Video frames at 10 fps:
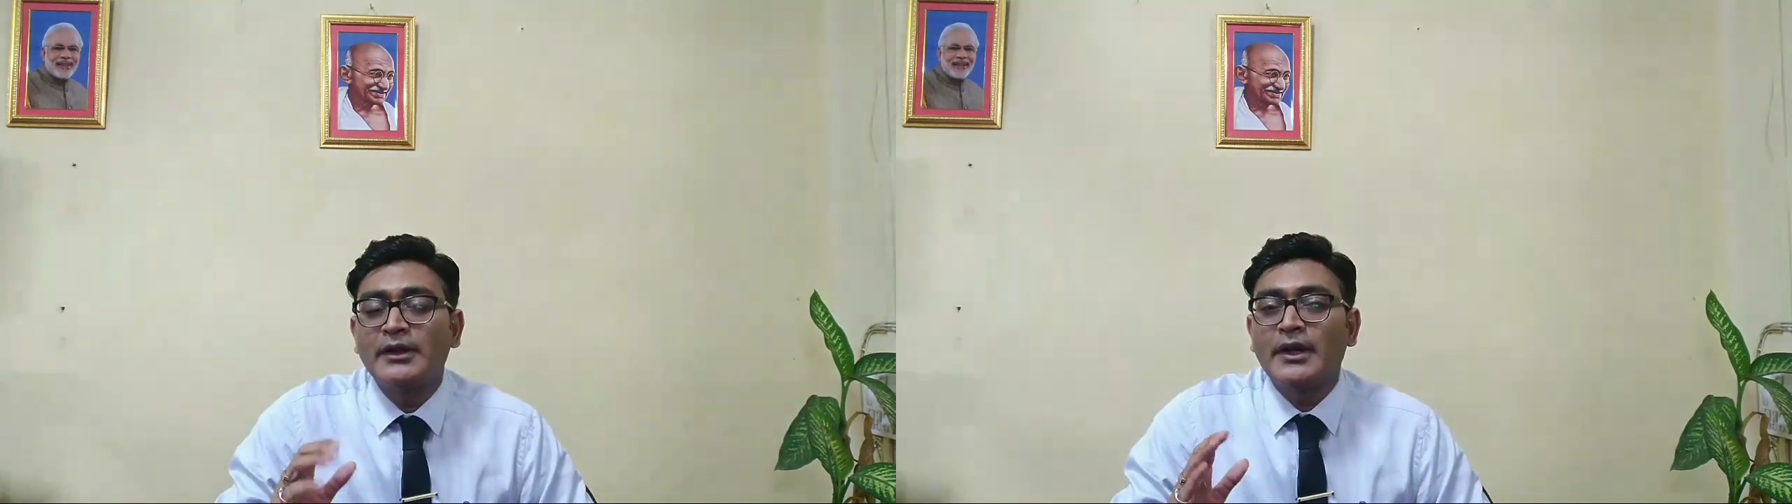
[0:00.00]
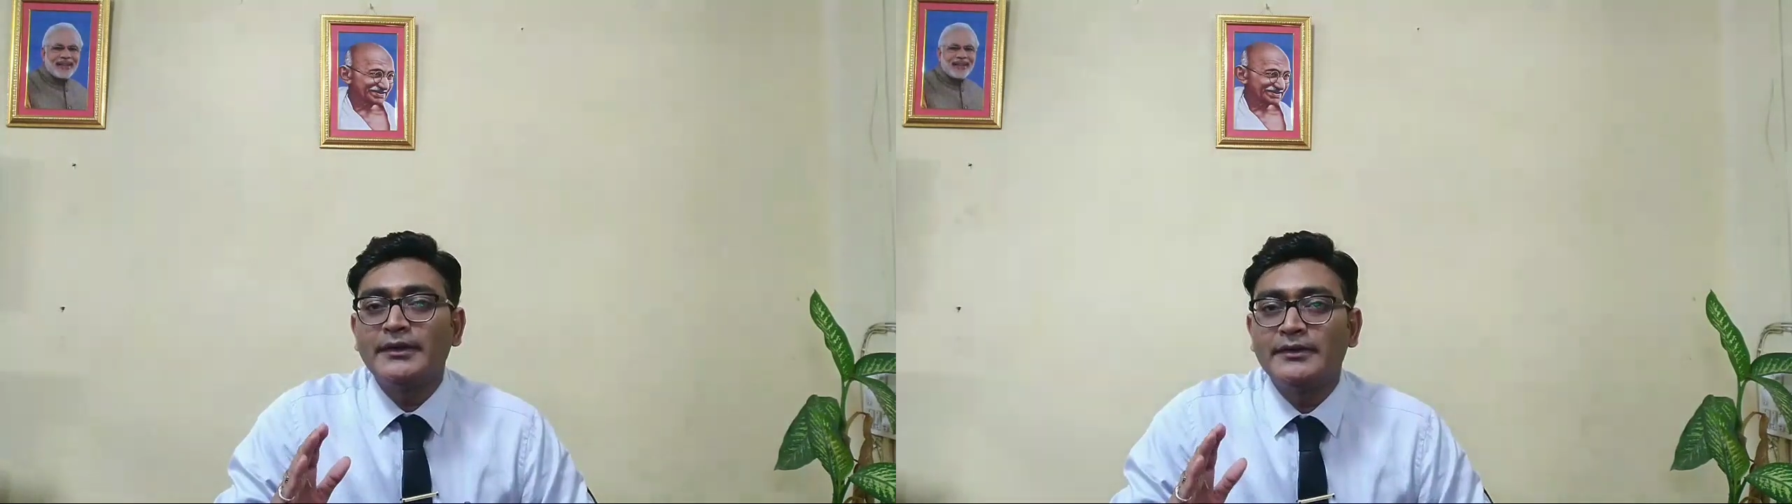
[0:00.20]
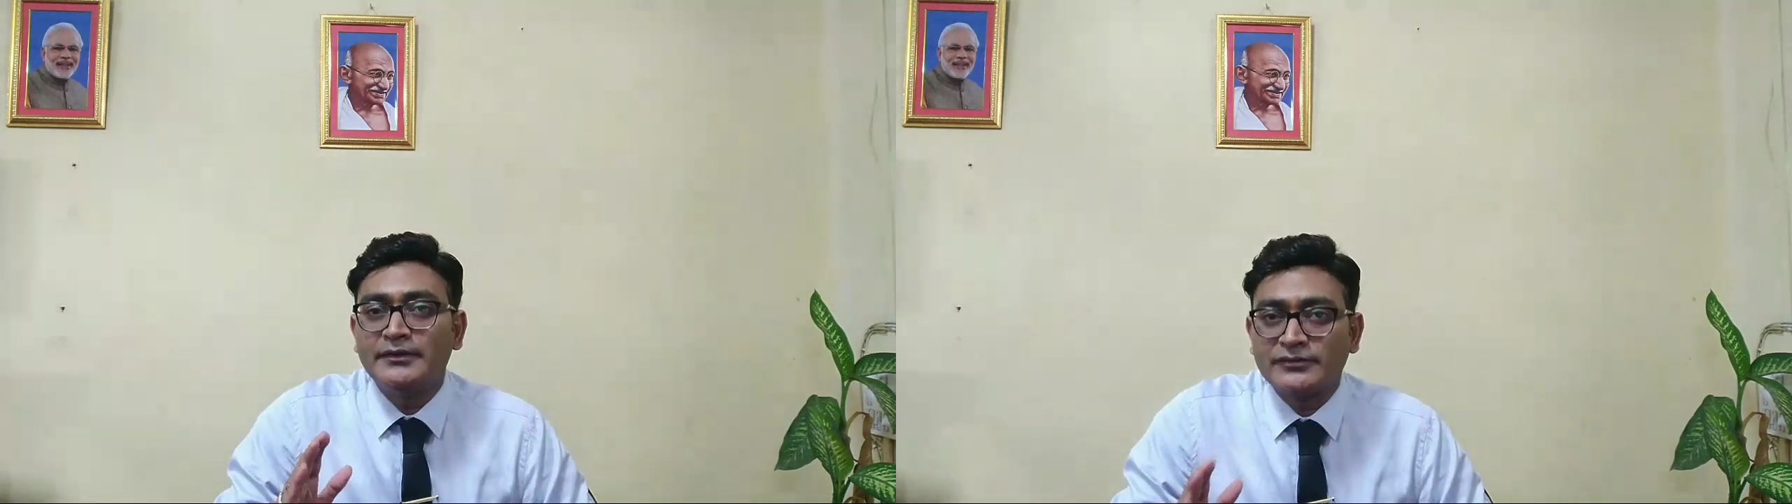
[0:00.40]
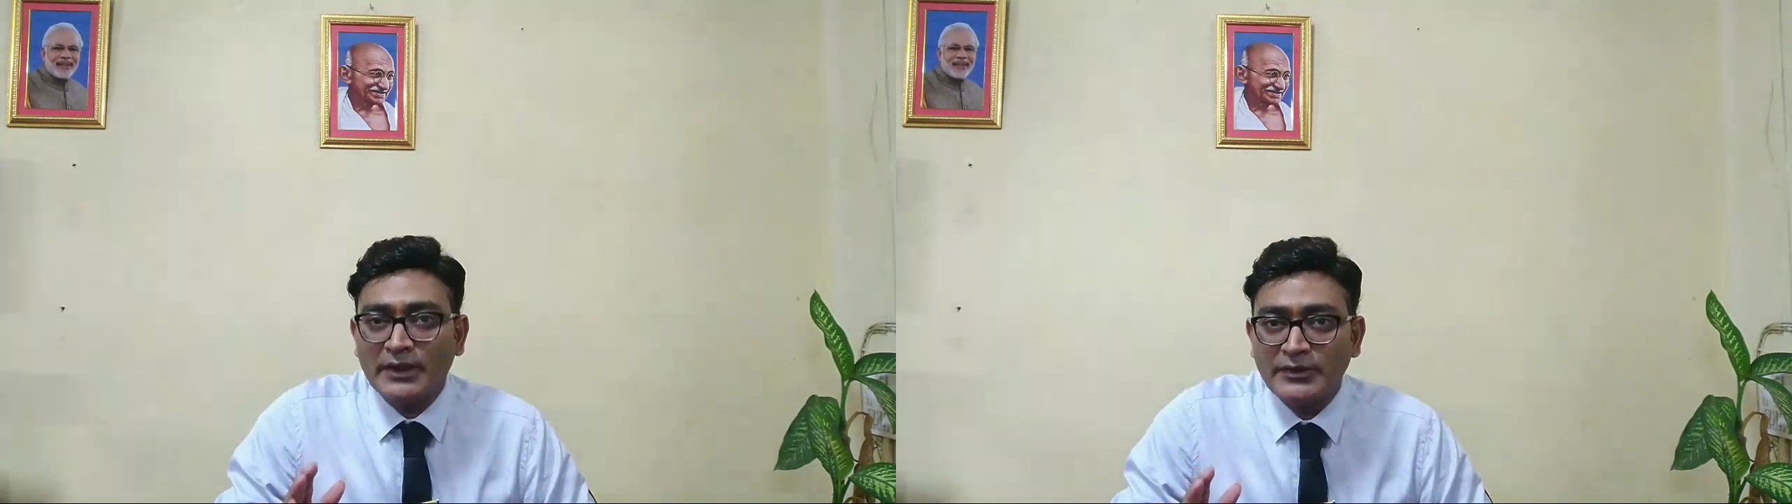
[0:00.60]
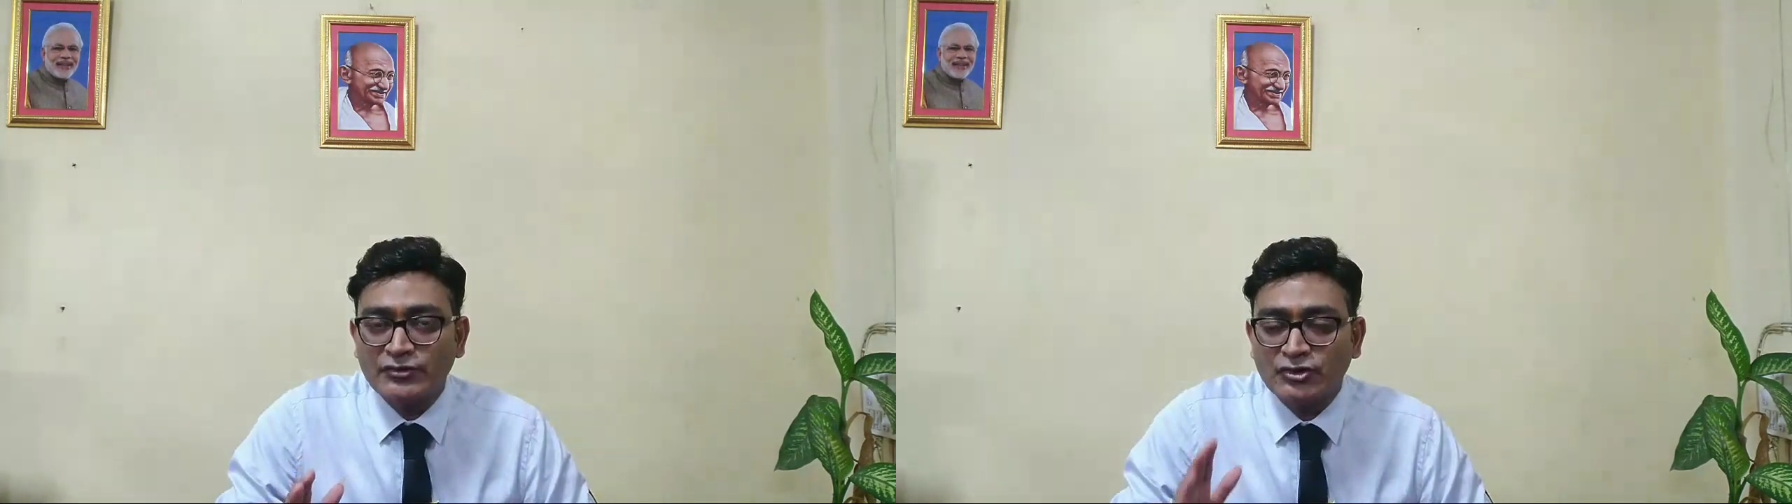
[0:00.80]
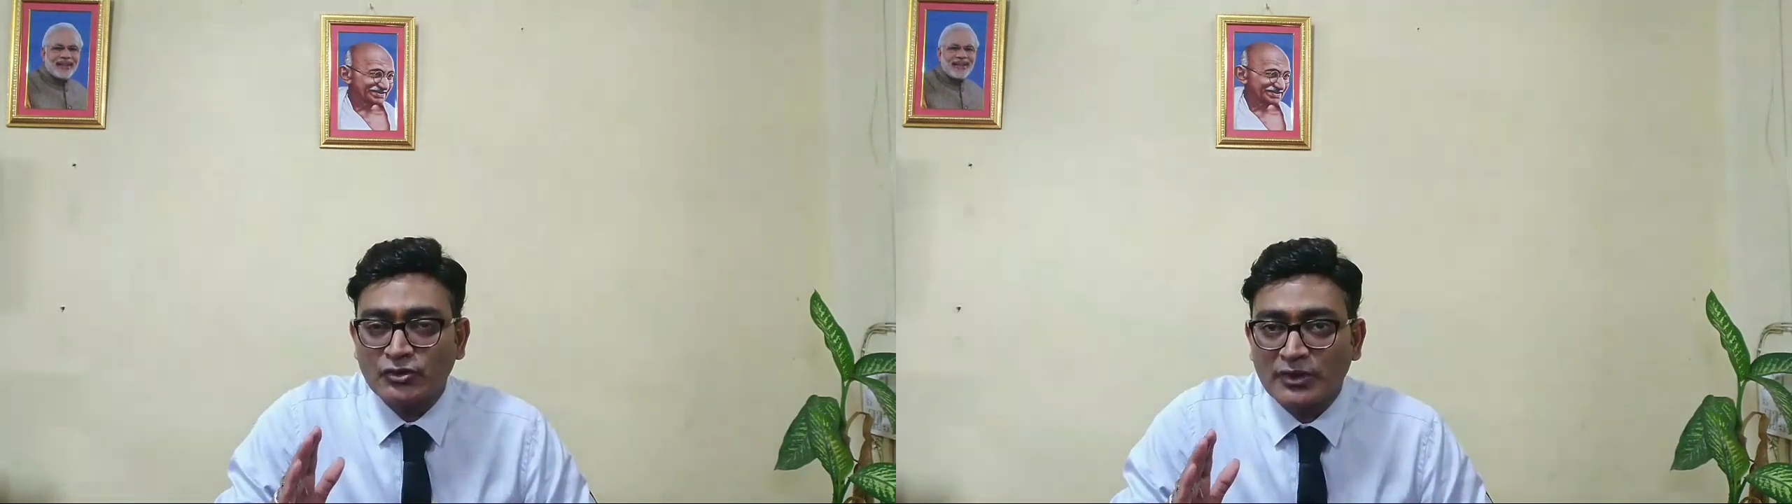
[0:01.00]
and it decides your